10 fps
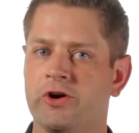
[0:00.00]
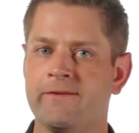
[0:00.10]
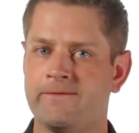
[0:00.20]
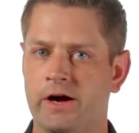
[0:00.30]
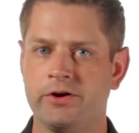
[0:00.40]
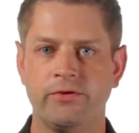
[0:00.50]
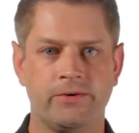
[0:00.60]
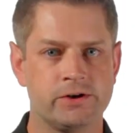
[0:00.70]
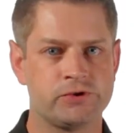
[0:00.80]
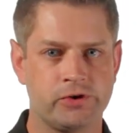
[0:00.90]
a great value
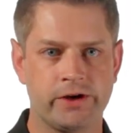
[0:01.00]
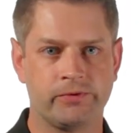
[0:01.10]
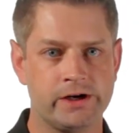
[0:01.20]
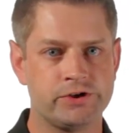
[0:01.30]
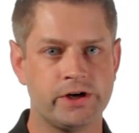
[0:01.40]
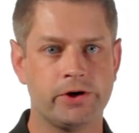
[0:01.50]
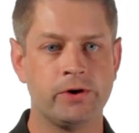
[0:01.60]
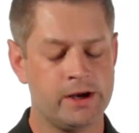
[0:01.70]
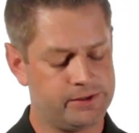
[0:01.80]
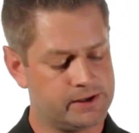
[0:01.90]
versus strength
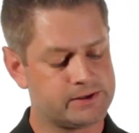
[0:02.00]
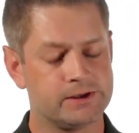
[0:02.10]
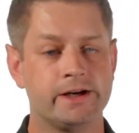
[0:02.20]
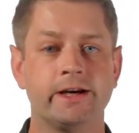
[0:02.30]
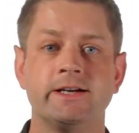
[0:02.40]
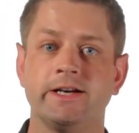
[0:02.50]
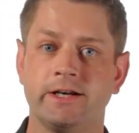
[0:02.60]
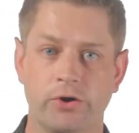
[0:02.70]
ratio, this sling is a